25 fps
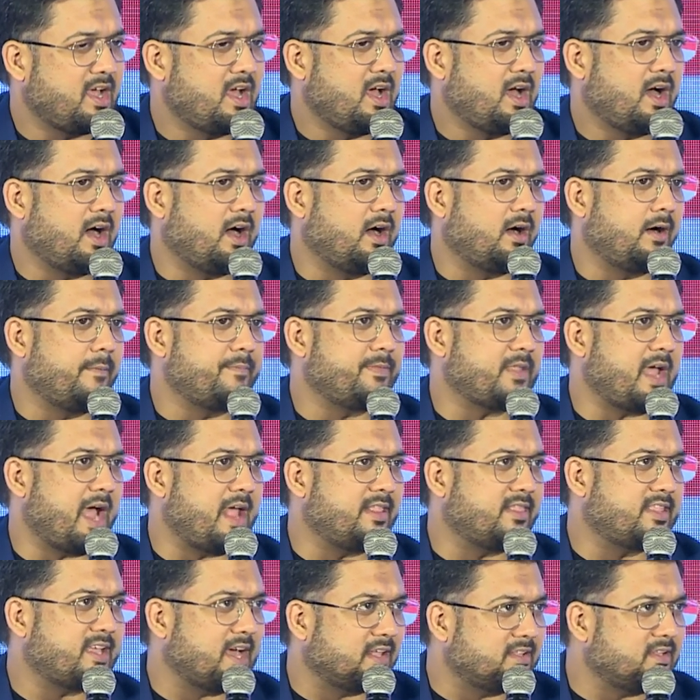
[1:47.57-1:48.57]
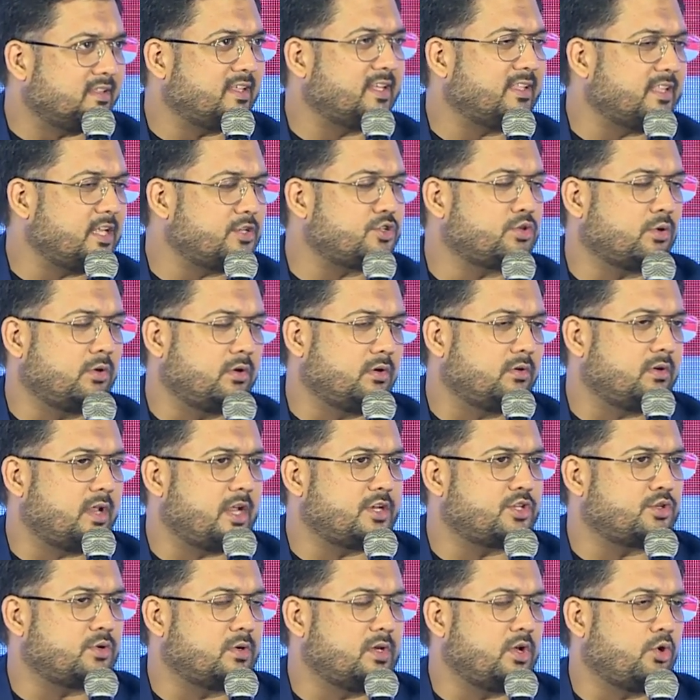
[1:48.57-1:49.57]
And the other thing that
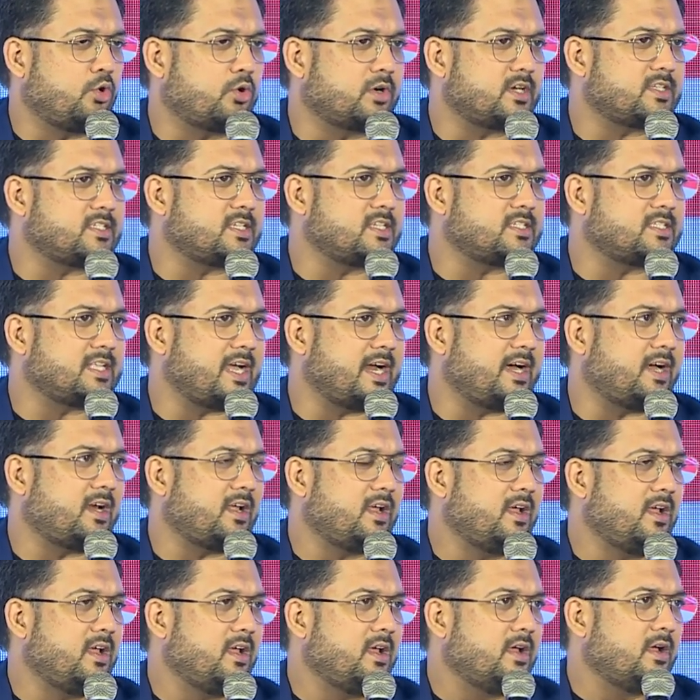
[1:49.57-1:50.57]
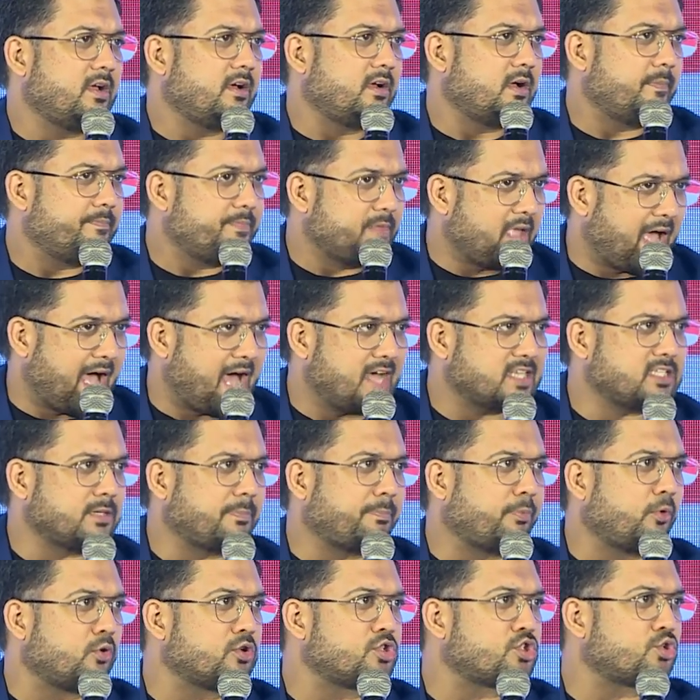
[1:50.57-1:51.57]
you'll notice is that, as
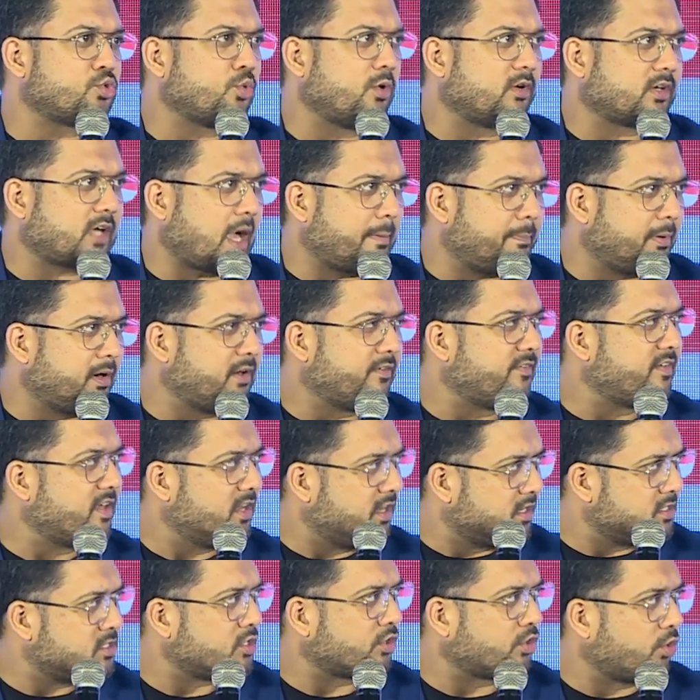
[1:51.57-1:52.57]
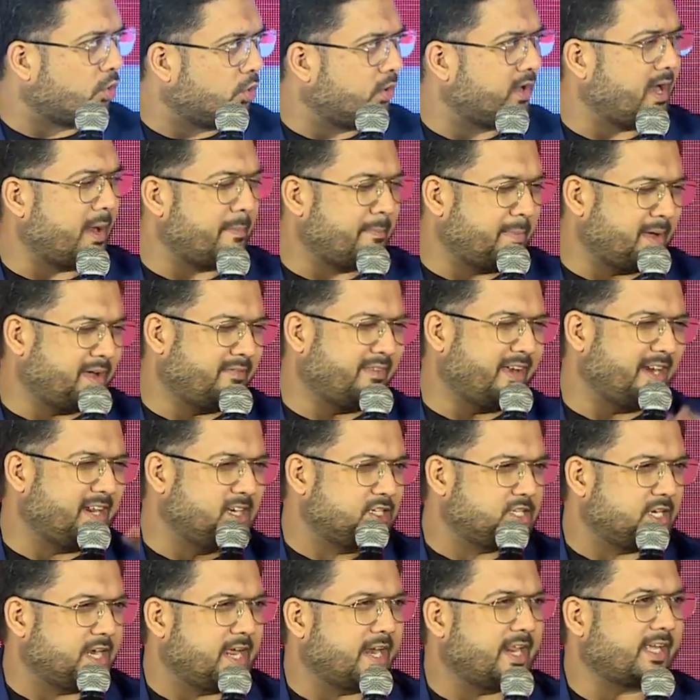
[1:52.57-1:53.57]
opposed to a couple of years ago, and I'm being very
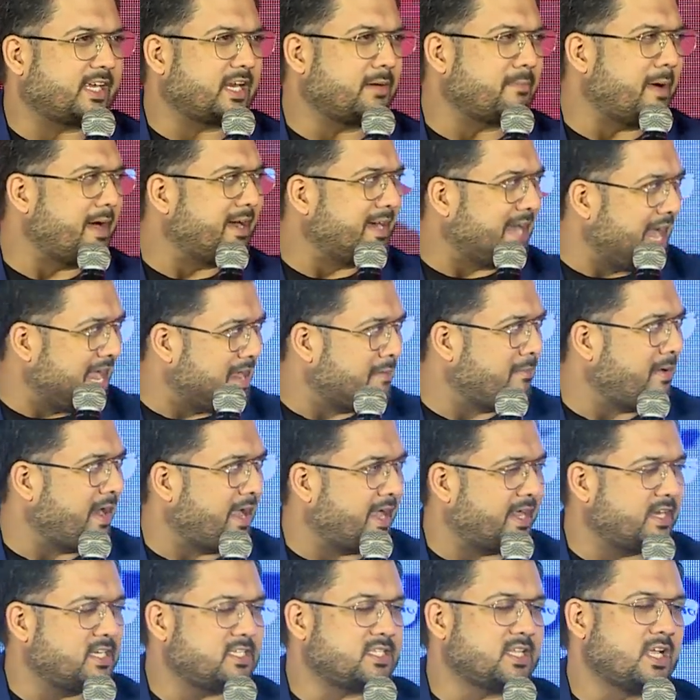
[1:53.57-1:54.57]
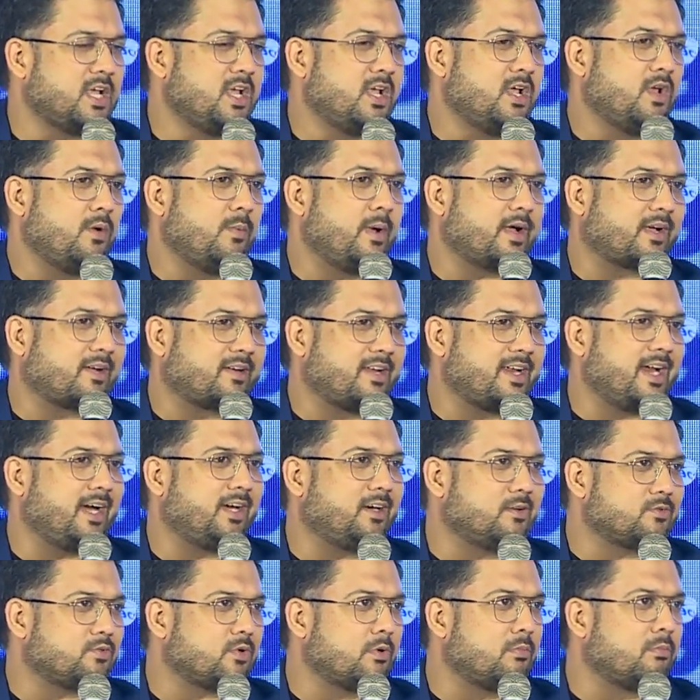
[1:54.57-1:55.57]
generic in my timelines, where
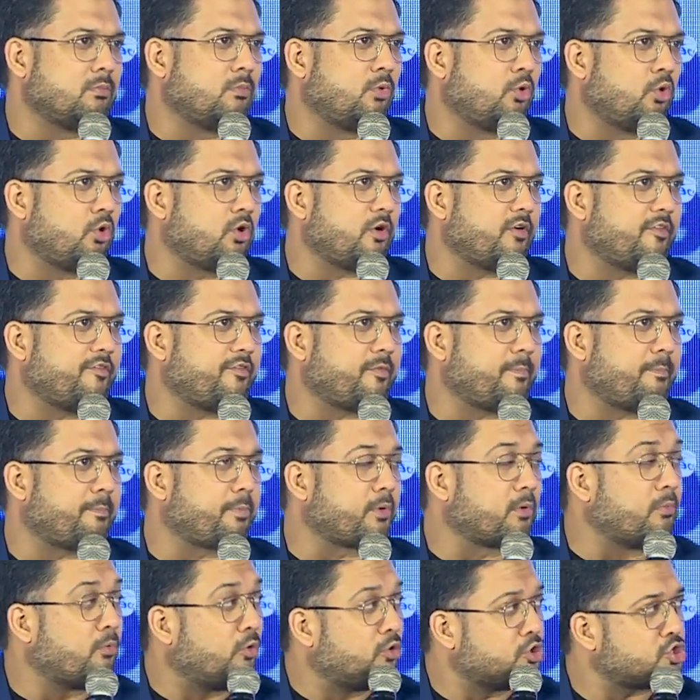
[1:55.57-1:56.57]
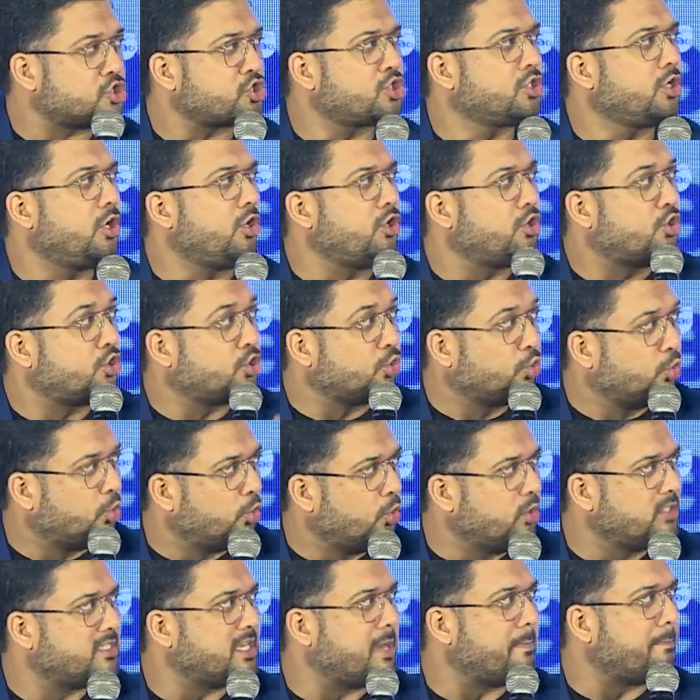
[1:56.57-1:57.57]
creators were more of promotional tools and